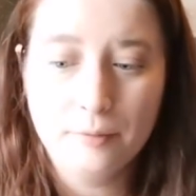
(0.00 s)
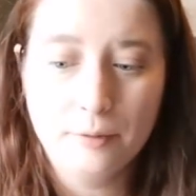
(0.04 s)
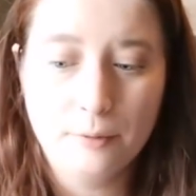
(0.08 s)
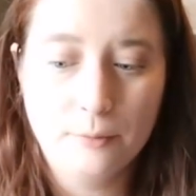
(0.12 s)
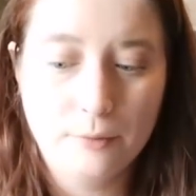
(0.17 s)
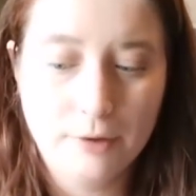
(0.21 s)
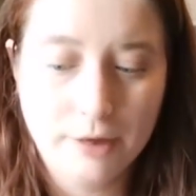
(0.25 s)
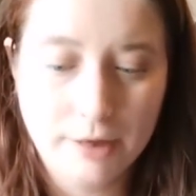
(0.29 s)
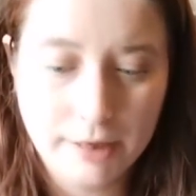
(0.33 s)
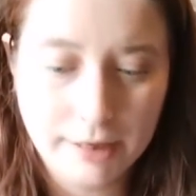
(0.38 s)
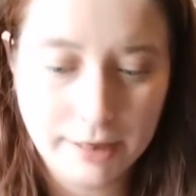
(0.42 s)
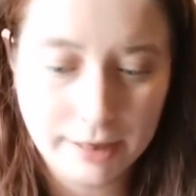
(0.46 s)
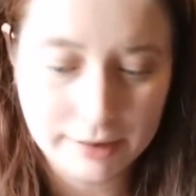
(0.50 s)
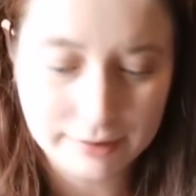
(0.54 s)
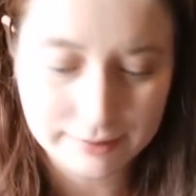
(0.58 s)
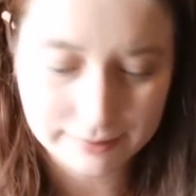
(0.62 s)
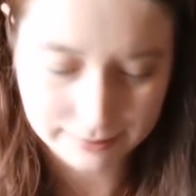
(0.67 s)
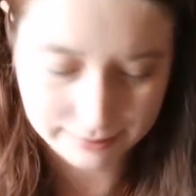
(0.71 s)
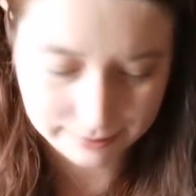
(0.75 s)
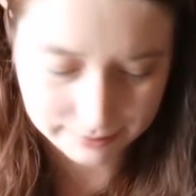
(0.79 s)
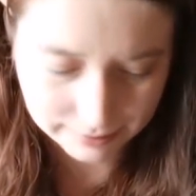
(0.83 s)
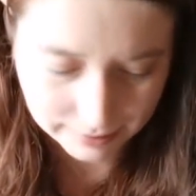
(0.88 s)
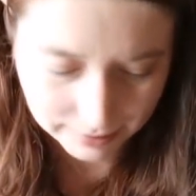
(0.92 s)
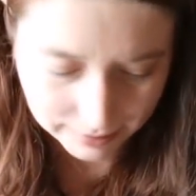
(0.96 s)
I've been wearing
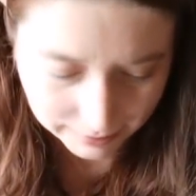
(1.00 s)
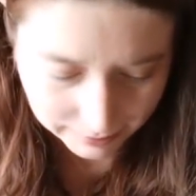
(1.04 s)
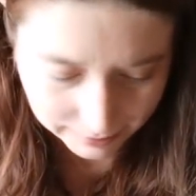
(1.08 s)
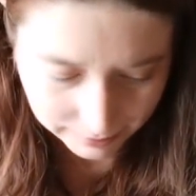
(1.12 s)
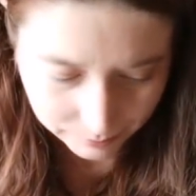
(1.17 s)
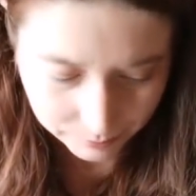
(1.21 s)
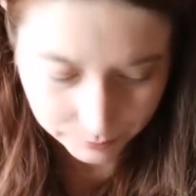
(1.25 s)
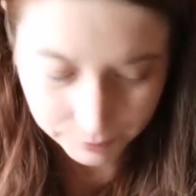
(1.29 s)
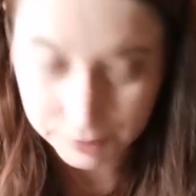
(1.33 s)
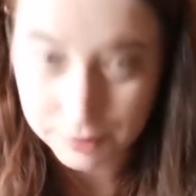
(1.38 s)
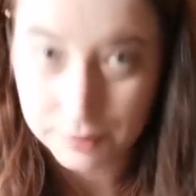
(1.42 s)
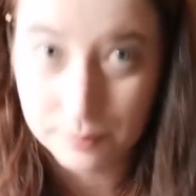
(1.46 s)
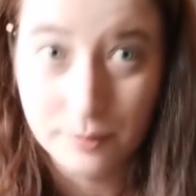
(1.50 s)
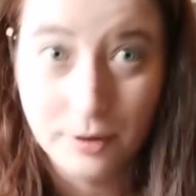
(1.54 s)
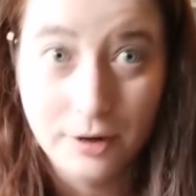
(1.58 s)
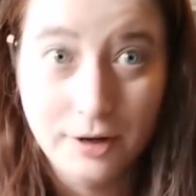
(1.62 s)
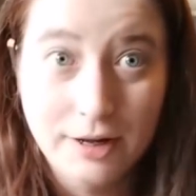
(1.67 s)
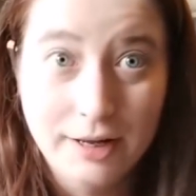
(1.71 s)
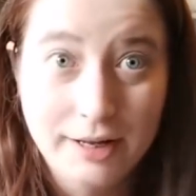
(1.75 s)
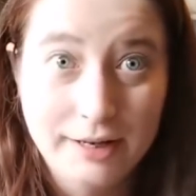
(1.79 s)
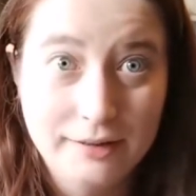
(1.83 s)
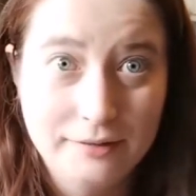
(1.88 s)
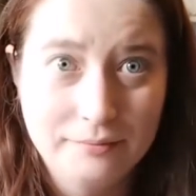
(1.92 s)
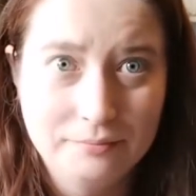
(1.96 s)
it since I put them
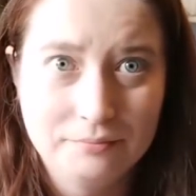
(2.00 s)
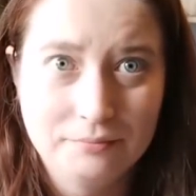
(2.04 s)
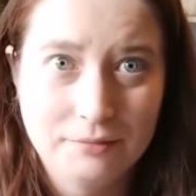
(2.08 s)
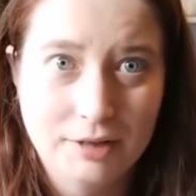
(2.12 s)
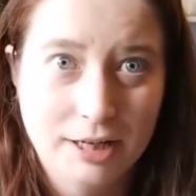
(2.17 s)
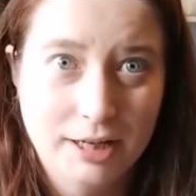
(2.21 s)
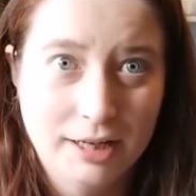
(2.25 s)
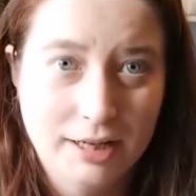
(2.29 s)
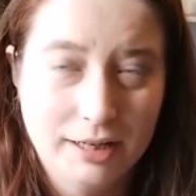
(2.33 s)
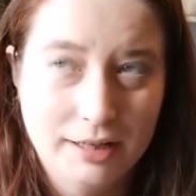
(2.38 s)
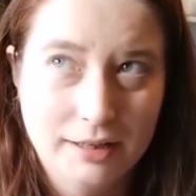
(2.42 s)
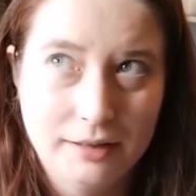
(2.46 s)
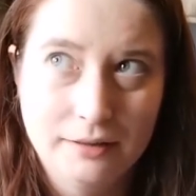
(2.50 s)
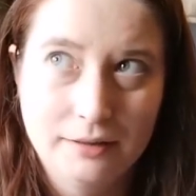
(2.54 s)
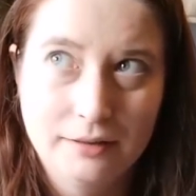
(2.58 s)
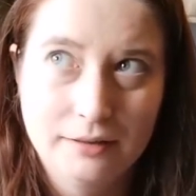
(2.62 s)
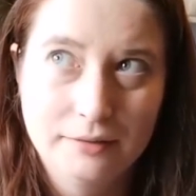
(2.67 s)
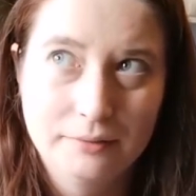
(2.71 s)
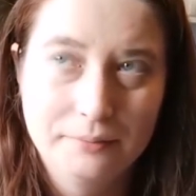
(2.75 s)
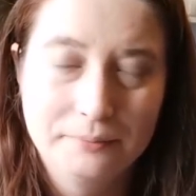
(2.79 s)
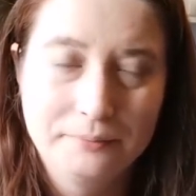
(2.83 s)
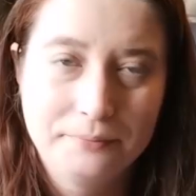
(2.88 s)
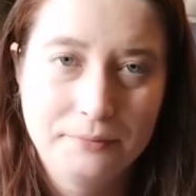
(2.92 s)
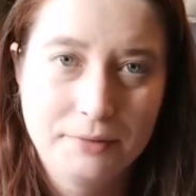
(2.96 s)
on
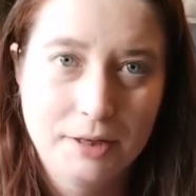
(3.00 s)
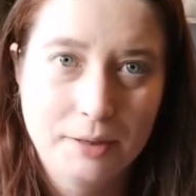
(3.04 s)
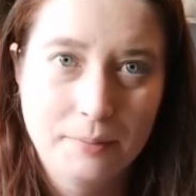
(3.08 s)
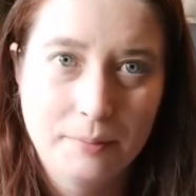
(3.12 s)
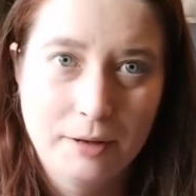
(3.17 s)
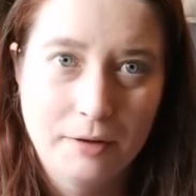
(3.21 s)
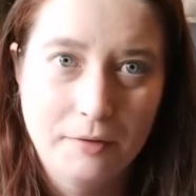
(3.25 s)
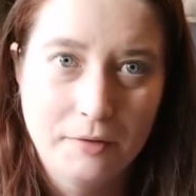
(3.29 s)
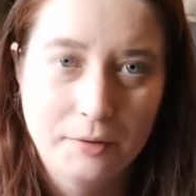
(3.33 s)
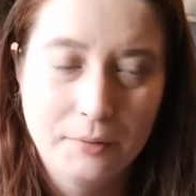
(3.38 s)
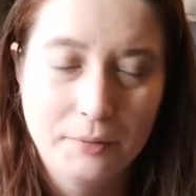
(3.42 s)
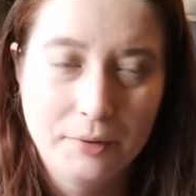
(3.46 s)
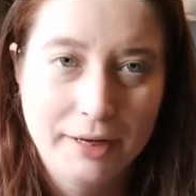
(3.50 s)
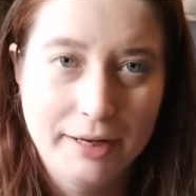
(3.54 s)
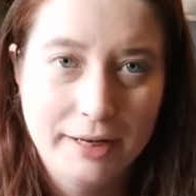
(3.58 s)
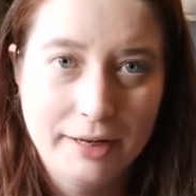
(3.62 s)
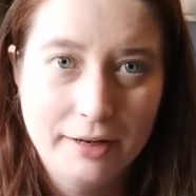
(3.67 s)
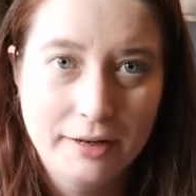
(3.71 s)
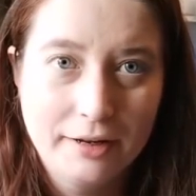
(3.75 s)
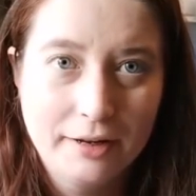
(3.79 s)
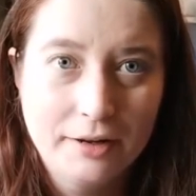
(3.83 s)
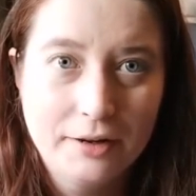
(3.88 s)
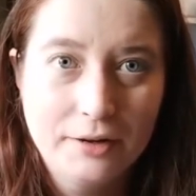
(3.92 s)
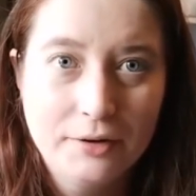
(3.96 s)
about a
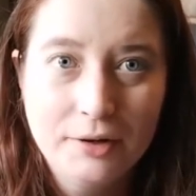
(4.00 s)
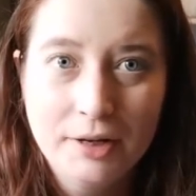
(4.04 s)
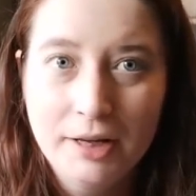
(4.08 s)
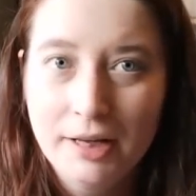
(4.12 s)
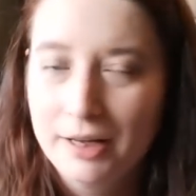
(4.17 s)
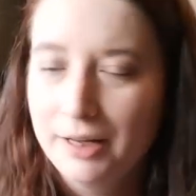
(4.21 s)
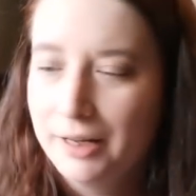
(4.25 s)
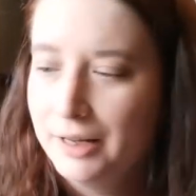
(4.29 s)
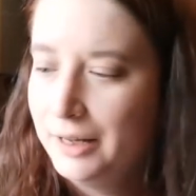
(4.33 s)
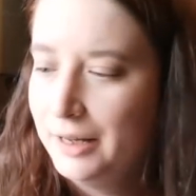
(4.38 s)
week ago.